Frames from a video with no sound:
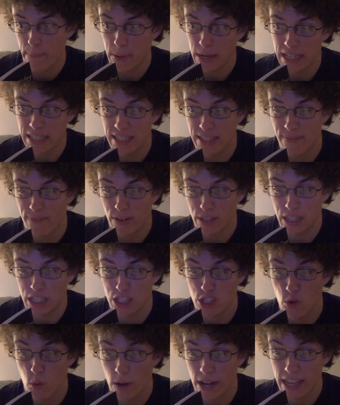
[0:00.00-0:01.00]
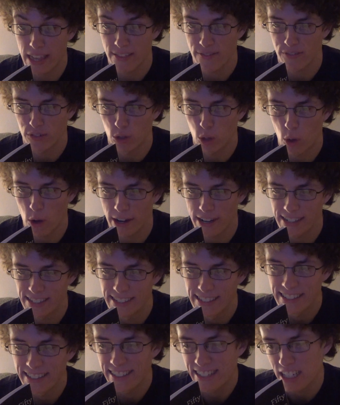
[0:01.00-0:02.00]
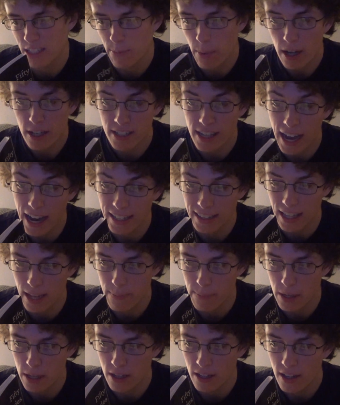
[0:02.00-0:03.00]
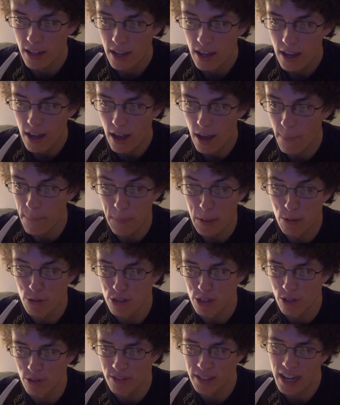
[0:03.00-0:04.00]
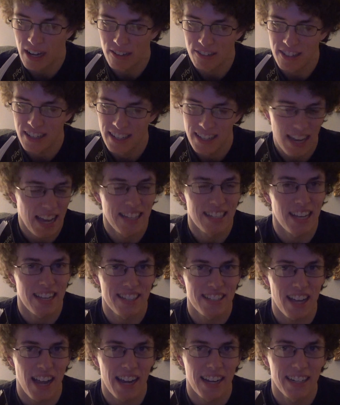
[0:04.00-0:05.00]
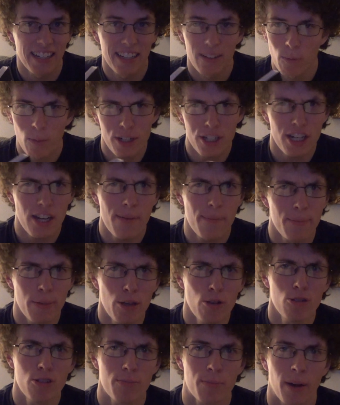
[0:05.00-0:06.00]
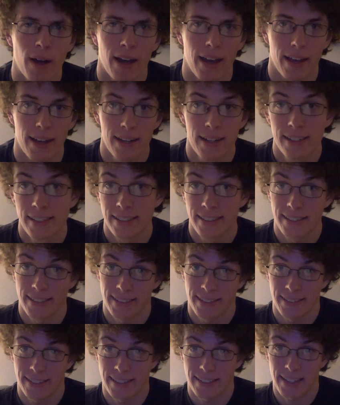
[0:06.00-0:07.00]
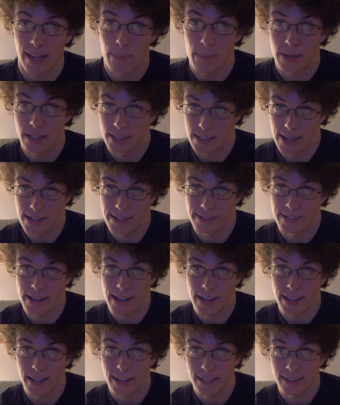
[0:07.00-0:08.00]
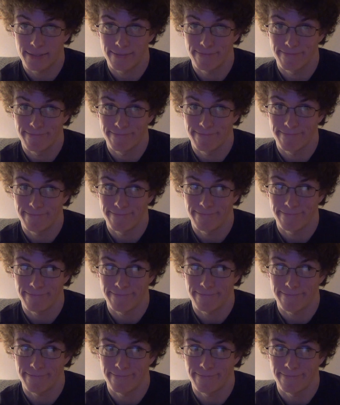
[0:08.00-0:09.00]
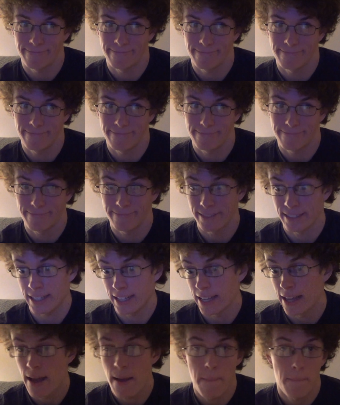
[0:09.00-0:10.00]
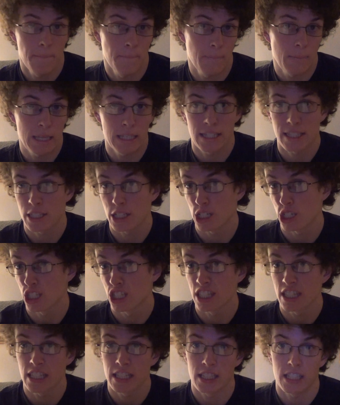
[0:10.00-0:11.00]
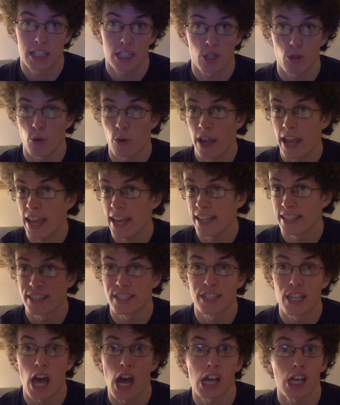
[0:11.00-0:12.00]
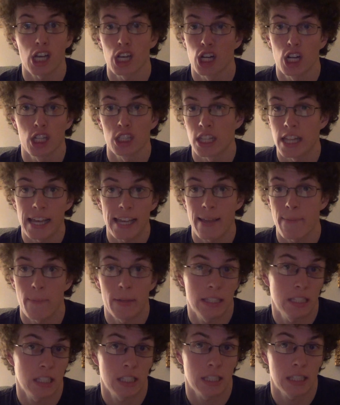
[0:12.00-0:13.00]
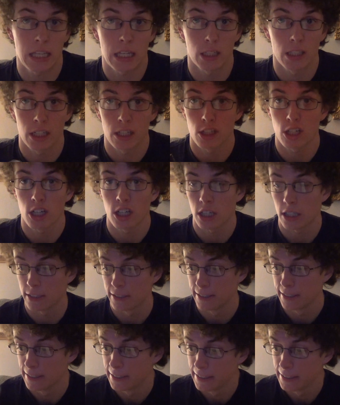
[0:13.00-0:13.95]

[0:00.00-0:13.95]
Press for the 20th floor. She smiles kindly at me, amused no doubt as I sign in. What's she amused by? He's coming in that jacket. Mm-mm. Mr. Grey is not gonna like Miss Steele at all.